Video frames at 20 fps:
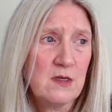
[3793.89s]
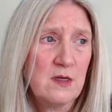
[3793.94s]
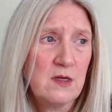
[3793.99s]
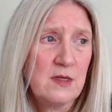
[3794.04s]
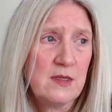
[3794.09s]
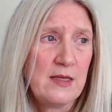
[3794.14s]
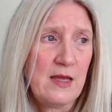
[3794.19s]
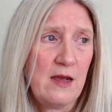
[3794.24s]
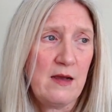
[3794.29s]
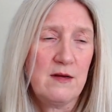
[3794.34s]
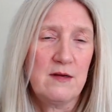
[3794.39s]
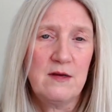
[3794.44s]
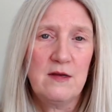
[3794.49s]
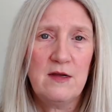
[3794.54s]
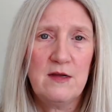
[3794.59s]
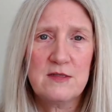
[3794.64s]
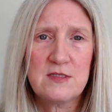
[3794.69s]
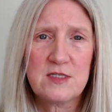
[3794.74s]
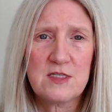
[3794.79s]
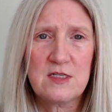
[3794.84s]
yeah,
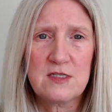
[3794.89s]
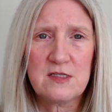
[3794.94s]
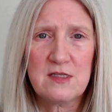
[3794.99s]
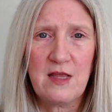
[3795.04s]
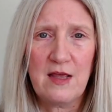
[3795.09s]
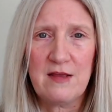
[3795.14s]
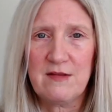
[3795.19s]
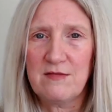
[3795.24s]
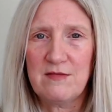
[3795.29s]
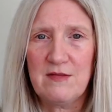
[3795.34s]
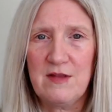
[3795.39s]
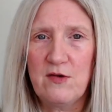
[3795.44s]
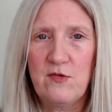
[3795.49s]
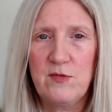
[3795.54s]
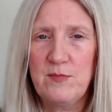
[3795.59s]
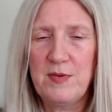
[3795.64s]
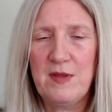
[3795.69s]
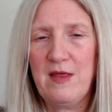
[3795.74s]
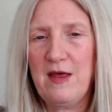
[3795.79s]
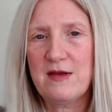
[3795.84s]
it's that, it
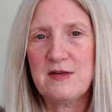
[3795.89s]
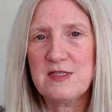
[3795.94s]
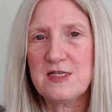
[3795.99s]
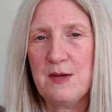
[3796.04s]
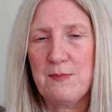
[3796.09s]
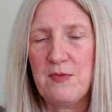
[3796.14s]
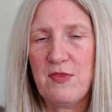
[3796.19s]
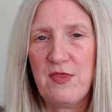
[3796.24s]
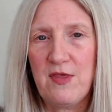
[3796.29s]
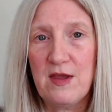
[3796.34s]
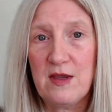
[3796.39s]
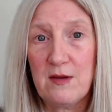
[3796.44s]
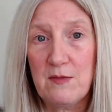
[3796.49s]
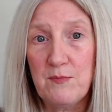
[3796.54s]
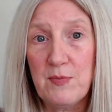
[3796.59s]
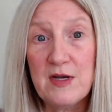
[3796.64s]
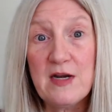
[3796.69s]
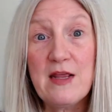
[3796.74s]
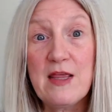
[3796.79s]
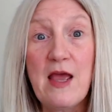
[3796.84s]
would be that type of thing.
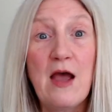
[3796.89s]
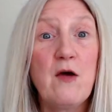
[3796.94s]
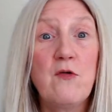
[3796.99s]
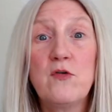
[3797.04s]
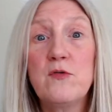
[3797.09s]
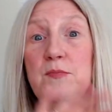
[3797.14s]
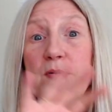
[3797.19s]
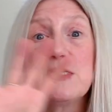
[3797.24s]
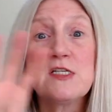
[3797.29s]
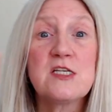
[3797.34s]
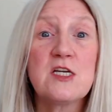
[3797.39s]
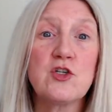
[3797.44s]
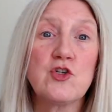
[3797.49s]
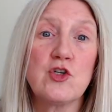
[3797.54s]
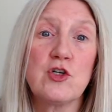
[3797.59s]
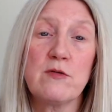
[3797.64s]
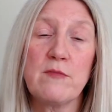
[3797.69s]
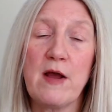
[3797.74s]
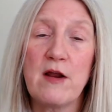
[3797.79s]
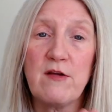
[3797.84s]
But yeah, it would be
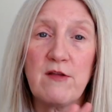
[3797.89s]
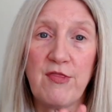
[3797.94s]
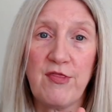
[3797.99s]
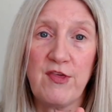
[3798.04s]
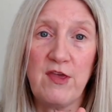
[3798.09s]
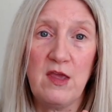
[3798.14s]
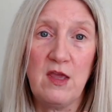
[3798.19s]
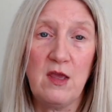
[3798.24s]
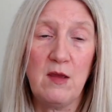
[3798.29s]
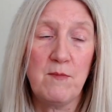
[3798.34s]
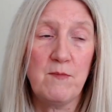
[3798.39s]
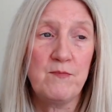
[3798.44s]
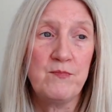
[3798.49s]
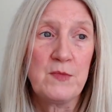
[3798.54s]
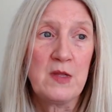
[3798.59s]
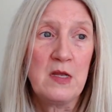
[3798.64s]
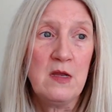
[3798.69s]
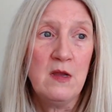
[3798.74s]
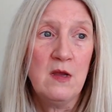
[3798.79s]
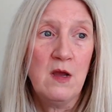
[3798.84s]
centered around a theme.
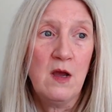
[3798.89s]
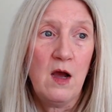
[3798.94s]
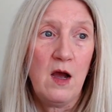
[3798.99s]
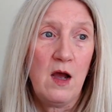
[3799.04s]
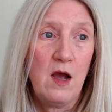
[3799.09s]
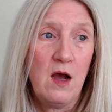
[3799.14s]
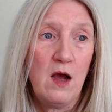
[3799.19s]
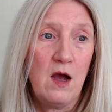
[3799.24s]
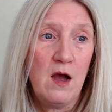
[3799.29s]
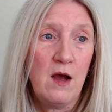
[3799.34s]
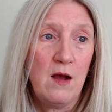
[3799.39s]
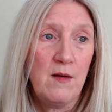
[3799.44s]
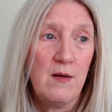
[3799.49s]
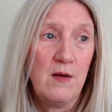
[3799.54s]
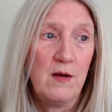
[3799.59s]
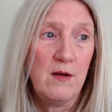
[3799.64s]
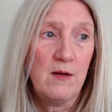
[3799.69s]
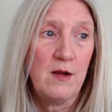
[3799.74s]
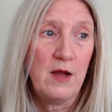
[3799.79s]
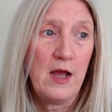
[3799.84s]

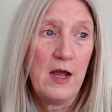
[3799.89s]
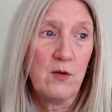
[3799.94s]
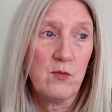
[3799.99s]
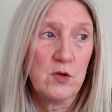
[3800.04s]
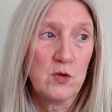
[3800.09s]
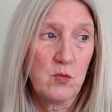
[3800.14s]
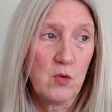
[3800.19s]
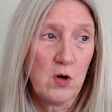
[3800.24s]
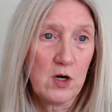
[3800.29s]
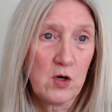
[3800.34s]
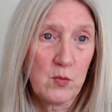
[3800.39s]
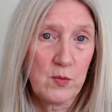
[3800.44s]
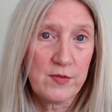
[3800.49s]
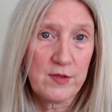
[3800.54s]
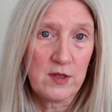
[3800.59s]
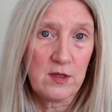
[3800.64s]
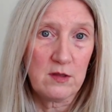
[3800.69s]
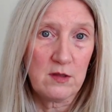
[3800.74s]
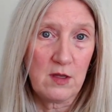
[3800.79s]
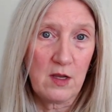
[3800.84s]
Uh, I would work with
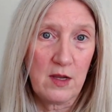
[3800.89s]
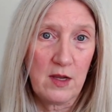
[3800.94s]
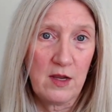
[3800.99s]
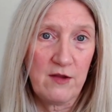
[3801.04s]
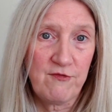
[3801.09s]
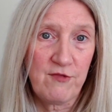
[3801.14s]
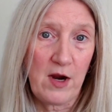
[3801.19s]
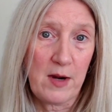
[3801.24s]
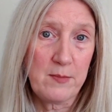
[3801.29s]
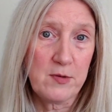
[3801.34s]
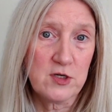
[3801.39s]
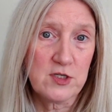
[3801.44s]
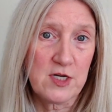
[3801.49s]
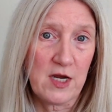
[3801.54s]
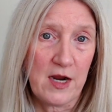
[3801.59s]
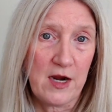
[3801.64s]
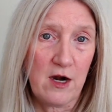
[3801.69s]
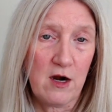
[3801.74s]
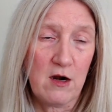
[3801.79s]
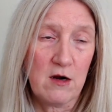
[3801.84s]
a, a fiber
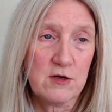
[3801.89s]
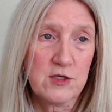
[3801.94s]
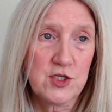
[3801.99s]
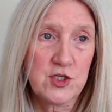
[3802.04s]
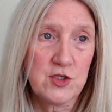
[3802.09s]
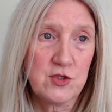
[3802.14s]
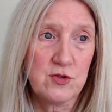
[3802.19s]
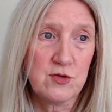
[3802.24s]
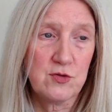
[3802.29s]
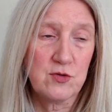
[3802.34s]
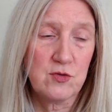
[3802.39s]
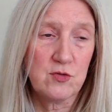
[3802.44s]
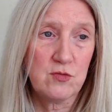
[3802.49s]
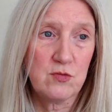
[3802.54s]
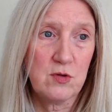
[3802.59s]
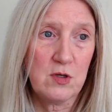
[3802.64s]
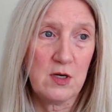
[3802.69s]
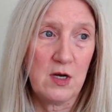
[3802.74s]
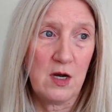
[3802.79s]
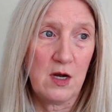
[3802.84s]
dyer
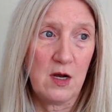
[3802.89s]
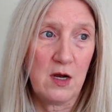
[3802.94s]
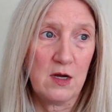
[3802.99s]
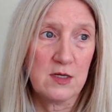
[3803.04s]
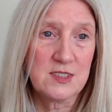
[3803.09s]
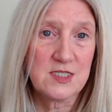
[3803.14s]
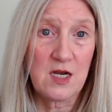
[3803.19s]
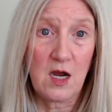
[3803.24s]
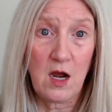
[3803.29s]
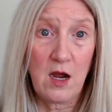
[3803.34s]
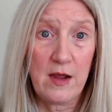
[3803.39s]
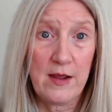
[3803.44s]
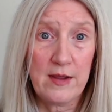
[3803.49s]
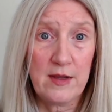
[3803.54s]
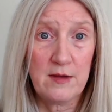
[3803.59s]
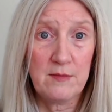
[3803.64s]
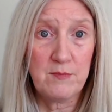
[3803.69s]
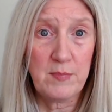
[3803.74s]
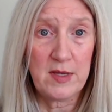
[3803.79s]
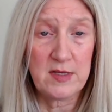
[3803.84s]
to uh,
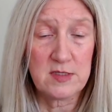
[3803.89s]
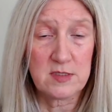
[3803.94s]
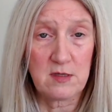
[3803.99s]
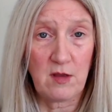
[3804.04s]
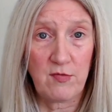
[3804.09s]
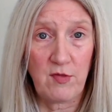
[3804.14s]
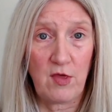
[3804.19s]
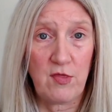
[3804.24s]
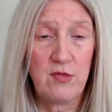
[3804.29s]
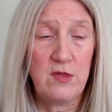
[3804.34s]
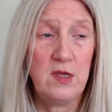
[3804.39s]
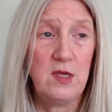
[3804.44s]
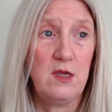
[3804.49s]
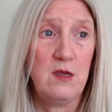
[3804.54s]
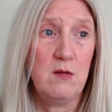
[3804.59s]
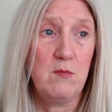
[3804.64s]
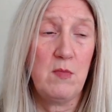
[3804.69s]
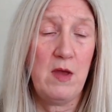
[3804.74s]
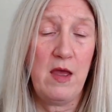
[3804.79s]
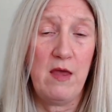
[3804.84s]
dye based on the
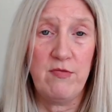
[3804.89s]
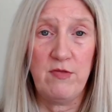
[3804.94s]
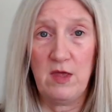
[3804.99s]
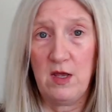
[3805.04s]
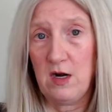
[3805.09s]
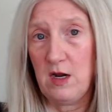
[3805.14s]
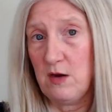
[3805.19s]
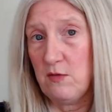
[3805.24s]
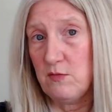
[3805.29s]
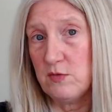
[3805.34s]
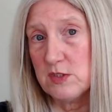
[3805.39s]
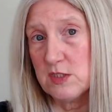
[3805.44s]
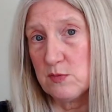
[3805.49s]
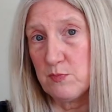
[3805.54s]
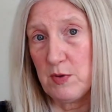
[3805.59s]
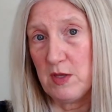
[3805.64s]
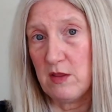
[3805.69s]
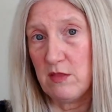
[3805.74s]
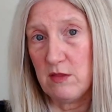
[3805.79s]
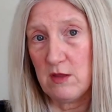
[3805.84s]
theme, and then I would
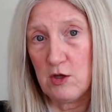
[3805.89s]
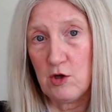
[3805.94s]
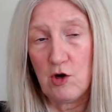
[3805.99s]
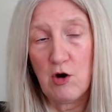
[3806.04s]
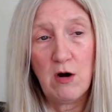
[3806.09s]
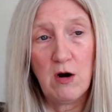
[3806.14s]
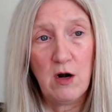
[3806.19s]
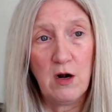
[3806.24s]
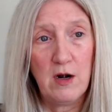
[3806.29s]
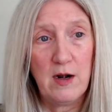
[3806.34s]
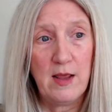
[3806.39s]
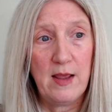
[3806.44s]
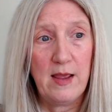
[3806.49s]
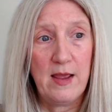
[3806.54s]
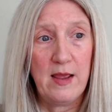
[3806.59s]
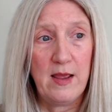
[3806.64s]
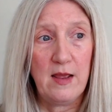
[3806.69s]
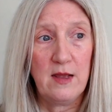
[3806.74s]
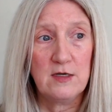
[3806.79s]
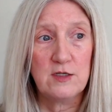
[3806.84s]
spin the yarn,
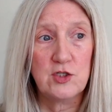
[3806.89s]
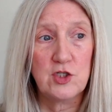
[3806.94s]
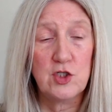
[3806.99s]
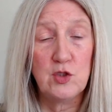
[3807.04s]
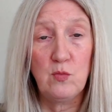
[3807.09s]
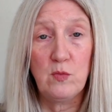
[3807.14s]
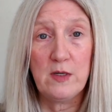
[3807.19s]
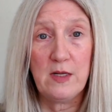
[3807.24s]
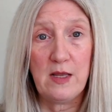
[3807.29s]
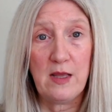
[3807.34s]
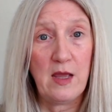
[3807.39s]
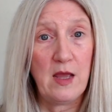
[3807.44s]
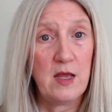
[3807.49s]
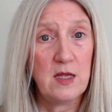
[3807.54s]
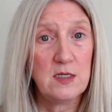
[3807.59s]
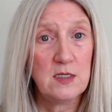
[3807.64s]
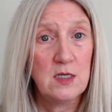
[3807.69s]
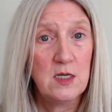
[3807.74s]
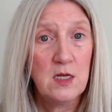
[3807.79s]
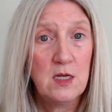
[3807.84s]
and you would
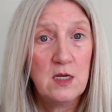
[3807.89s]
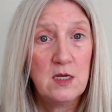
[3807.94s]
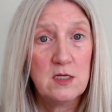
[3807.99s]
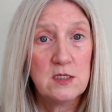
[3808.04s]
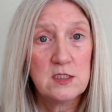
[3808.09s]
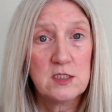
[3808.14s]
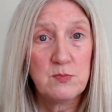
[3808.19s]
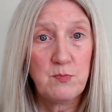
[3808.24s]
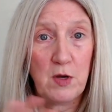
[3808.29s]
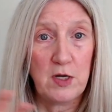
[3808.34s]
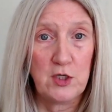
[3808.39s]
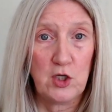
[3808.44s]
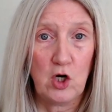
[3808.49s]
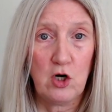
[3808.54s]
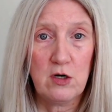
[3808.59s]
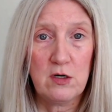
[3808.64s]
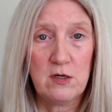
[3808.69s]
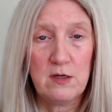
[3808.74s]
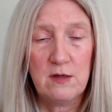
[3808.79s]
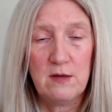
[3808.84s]
get spun
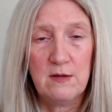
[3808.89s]
yarn